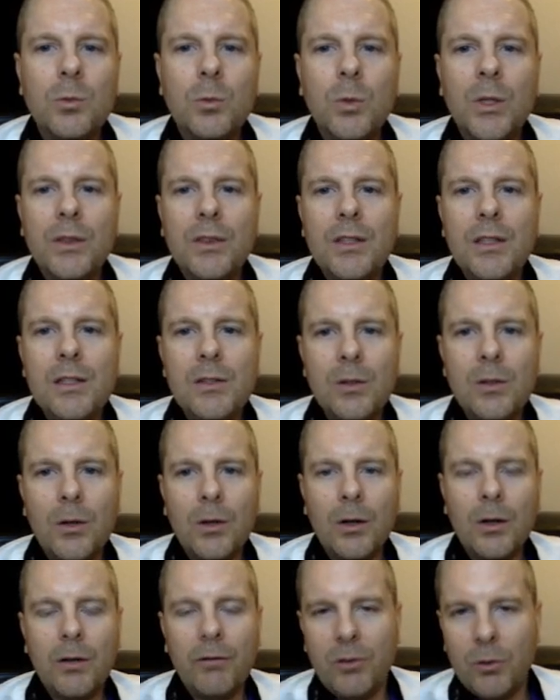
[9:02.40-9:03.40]
what these
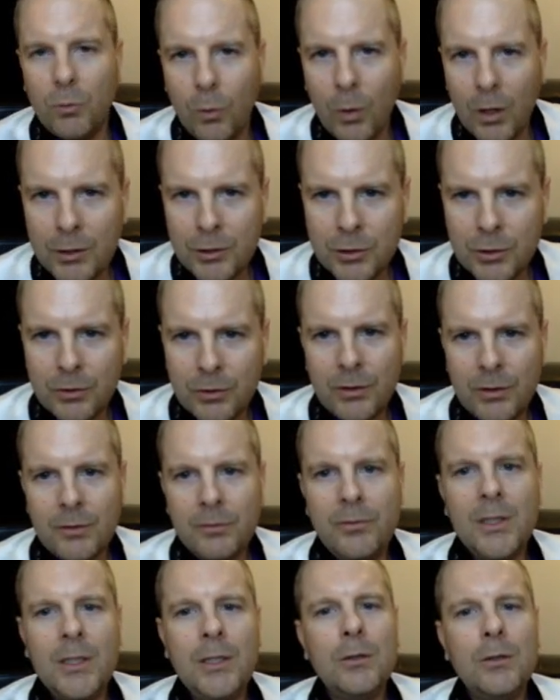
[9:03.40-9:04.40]
are. If you've watched our other
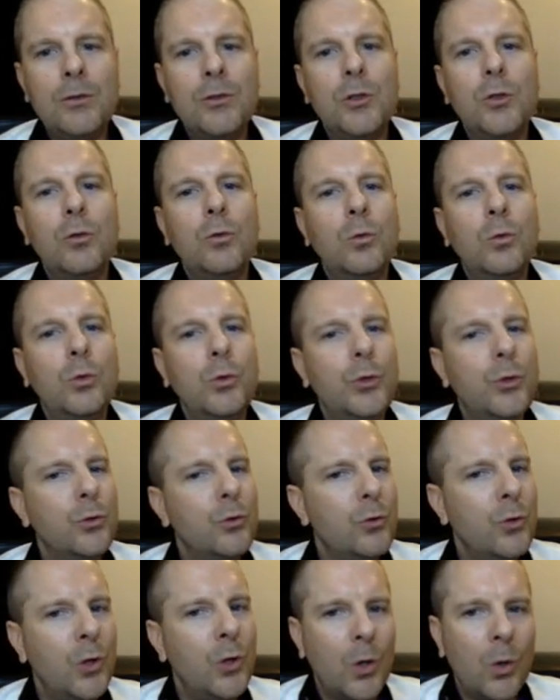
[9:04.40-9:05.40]
videos, you, you
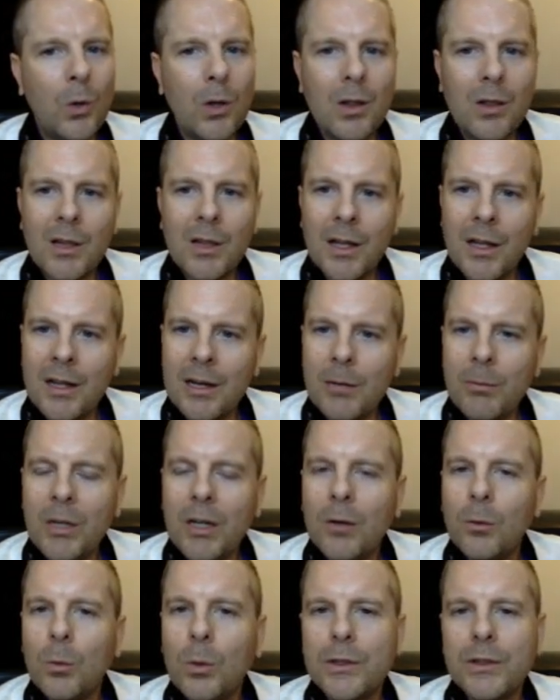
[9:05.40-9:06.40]
know a lot
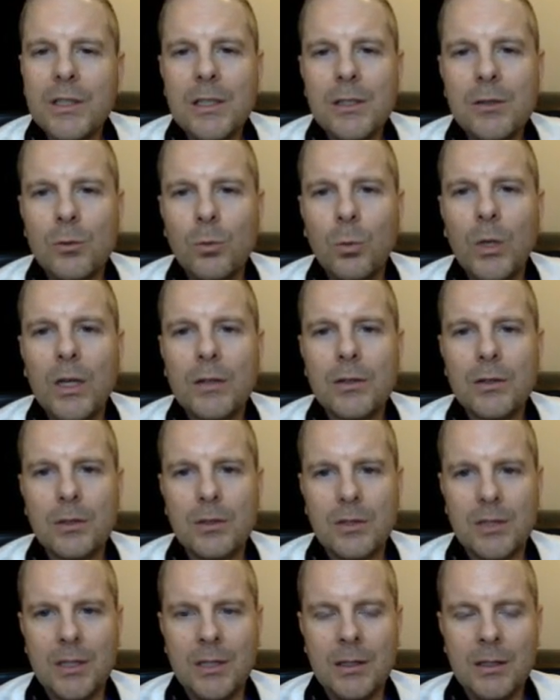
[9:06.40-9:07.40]
about what these wicks are
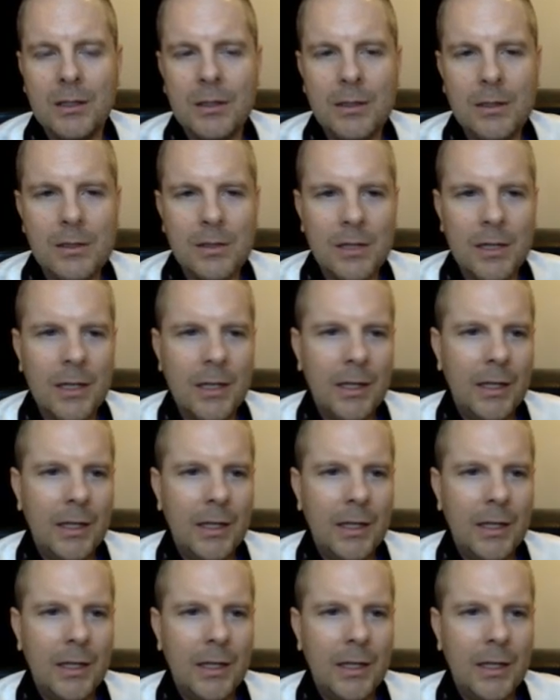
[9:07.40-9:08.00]
telling us.